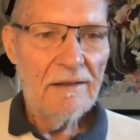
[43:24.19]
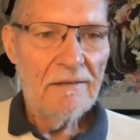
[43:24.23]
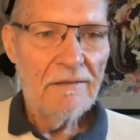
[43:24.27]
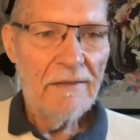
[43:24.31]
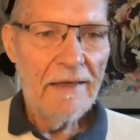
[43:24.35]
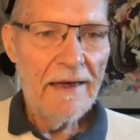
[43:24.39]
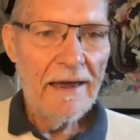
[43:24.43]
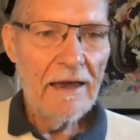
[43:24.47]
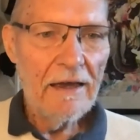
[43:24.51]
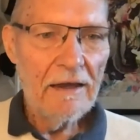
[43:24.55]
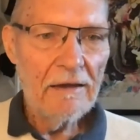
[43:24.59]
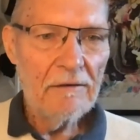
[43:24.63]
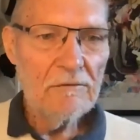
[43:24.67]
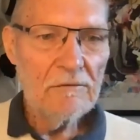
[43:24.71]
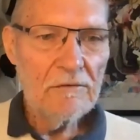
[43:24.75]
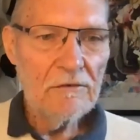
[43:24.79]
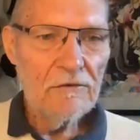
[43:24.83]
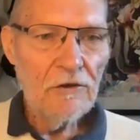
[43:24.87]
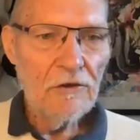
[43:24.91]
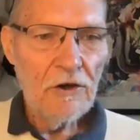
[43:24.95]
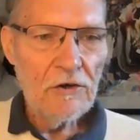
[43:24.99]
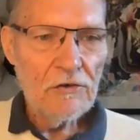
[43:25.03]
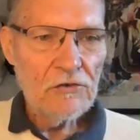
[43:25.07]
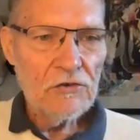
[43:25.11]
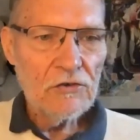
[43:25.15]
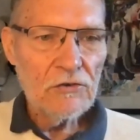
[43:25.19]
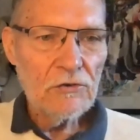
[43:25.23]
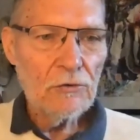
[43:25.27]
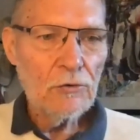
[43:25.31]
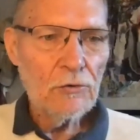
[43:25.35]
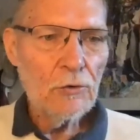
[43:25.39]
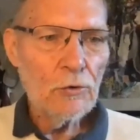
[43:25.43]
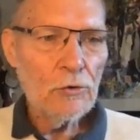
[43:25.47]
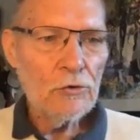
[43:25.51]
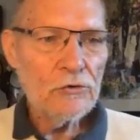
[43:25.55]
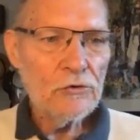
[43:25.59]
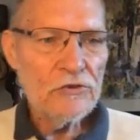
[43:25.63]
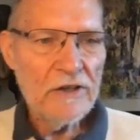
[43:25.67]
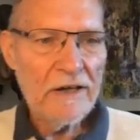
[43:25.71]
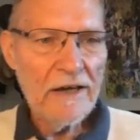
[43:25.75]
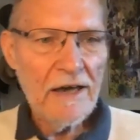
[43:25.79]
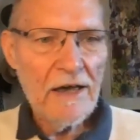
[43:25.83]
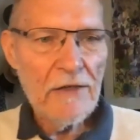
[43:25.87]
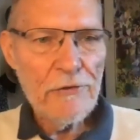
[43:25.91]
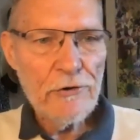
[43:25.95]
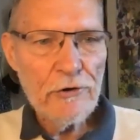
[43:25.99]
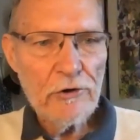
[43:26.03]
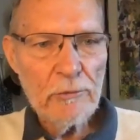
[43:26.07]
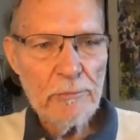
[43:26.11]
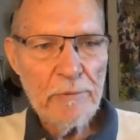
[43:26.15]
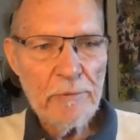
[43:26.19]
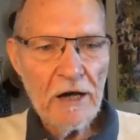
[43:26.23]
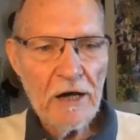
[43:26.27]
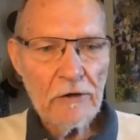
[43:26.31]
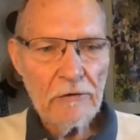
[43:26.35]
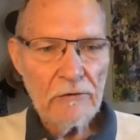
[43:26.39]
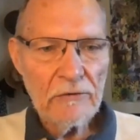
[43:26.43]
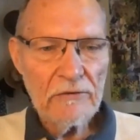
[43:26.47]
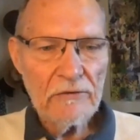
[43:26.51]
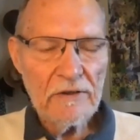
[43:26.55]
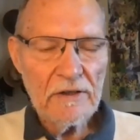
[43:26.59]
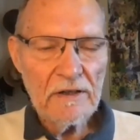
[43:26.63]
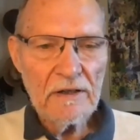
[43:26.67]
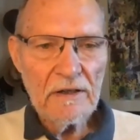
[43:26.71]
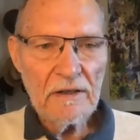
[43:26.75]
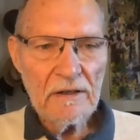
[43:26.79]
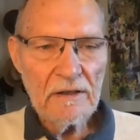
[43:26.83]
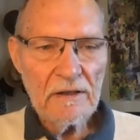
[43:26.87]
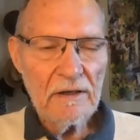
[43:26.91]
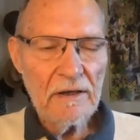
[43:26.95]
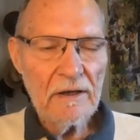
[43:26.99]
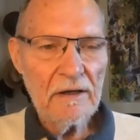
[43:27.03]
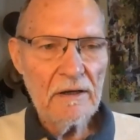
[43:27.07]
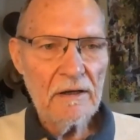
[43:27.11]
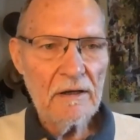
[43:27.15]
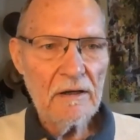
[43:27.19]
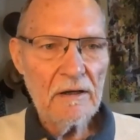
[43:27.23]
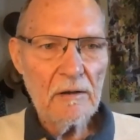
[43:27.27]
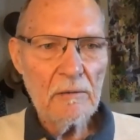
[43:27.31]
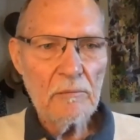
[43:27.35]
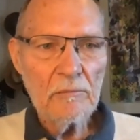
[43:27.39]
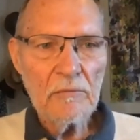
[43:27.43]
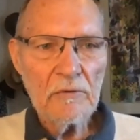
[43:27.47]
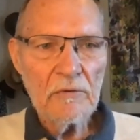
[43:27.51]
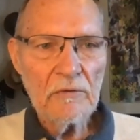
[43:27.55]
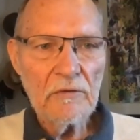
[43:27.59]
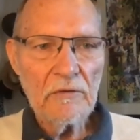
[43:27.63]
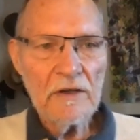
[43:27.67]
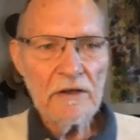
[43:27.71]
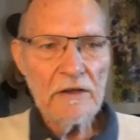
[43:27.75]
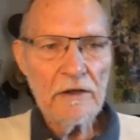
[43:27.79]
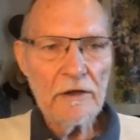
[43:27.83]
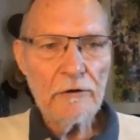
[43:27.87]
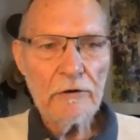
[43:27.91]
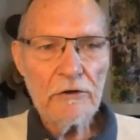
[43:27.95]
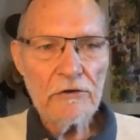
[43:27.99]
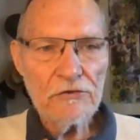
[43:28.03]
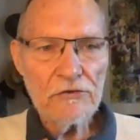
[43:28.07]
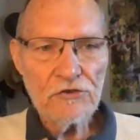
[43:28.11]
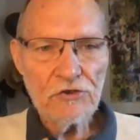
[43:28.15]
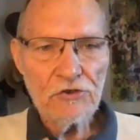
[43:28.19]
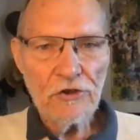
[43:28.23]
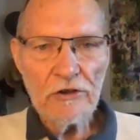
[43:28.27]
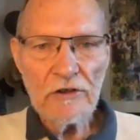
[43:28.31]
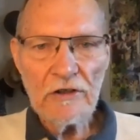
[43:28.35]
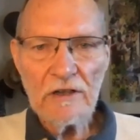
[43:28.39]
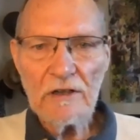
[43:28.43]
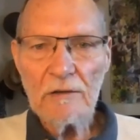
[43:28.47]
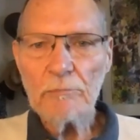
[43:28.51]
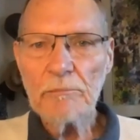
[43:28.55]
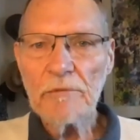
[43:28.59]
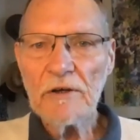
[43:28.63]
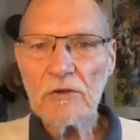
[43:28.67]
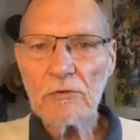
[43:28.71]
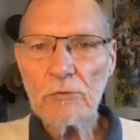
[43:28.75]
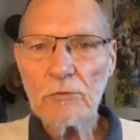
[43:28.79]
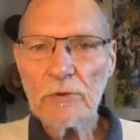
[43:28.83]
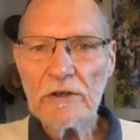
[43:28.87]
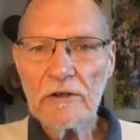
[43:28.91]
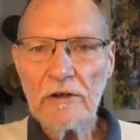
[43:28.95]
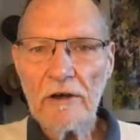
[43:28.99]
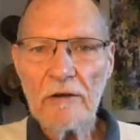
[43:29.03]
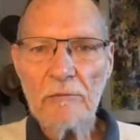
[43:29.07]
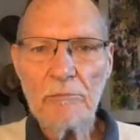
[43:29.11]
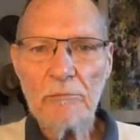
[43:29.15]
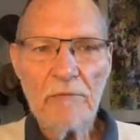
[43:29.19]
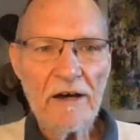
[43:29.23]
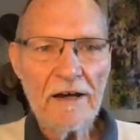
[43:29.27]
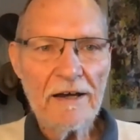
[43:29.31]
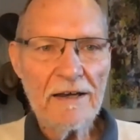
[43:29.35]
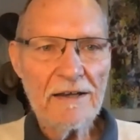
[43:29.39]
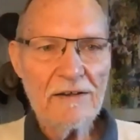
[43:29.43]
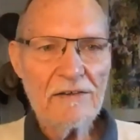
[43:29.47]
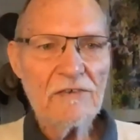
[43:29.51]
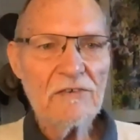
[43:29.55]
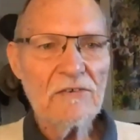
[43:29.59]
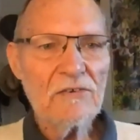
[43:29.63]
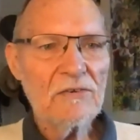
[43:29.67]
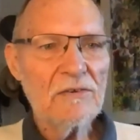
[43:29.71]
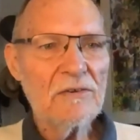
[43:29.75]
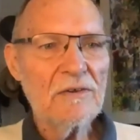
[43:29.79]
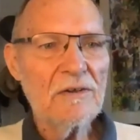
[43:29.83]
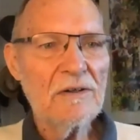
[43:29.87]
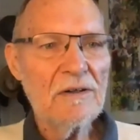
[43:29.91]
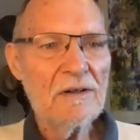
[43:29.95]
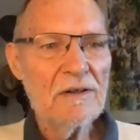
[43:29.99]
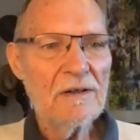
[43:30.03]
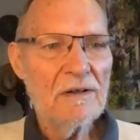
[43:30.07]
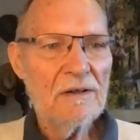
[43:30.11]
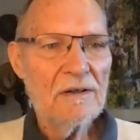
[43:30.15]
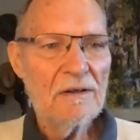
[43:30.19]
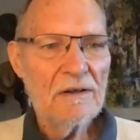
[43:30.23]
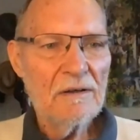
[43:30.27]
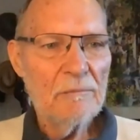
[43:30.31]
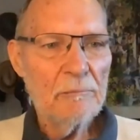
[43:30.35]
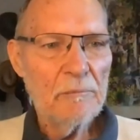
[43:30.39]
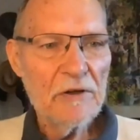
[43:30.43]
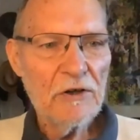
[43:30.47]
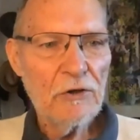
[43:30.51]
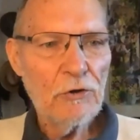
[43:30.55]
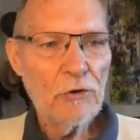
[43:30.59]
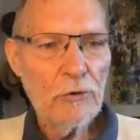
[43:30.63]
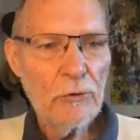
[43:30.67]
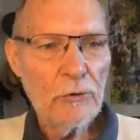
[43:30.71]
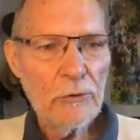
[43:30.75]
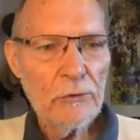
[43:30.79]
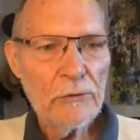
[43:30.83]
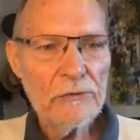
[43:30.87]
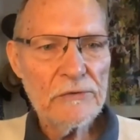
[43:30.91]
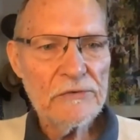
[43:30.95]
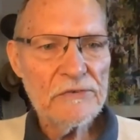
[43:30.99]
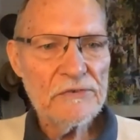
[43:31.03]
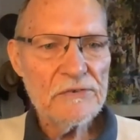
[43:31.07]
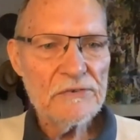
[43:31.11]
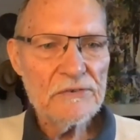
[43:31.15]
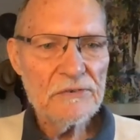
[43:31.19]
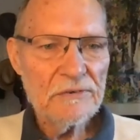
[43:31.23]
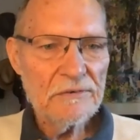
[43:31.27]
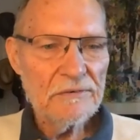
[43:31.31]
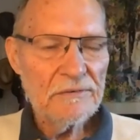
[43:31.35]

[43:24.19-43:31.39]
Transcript: They're not altogether about the hero's journey, but we don't mind because